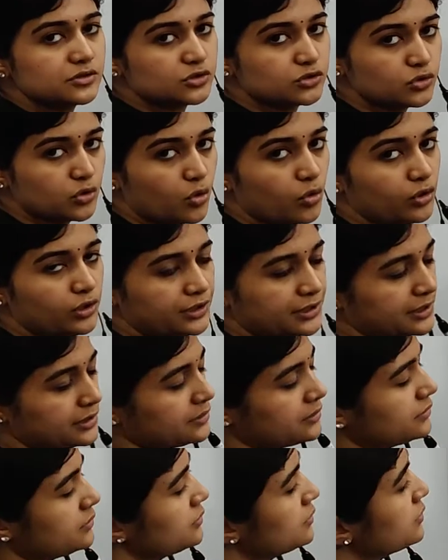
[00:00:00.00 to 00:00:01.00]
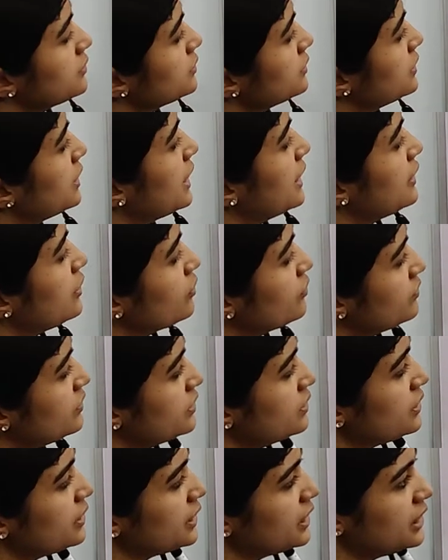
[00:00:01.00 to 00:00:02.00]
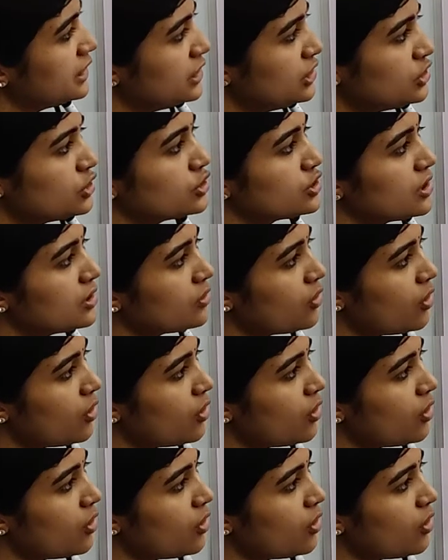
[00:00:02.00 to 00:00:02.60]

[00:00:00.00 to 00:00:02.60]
salt, that of the initial